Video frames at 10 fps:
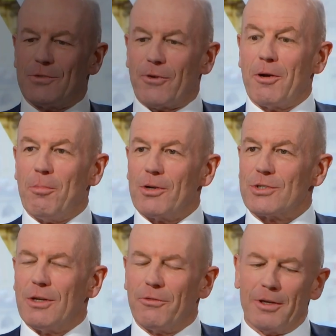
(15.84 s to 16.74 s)
It's very
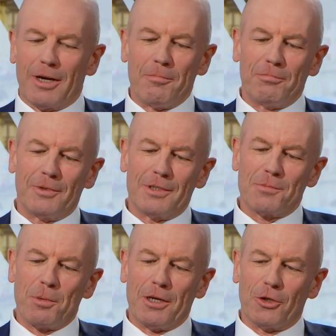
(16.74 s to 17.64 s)
positive.
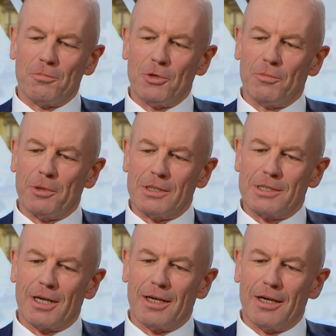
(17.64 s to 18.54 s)
It's been a good
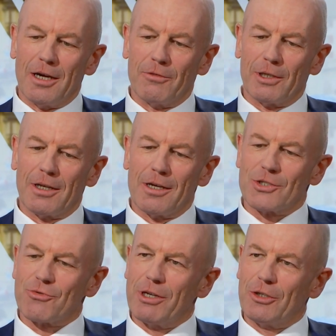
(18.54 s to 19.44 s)
movement over the
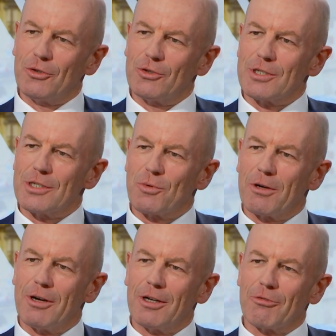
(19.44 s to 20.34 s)
last 3 quarters
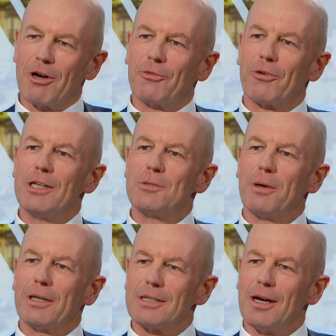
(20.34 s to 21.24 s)
where our growth rates
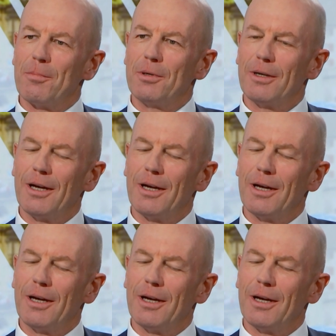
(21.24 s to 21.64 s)
picked up.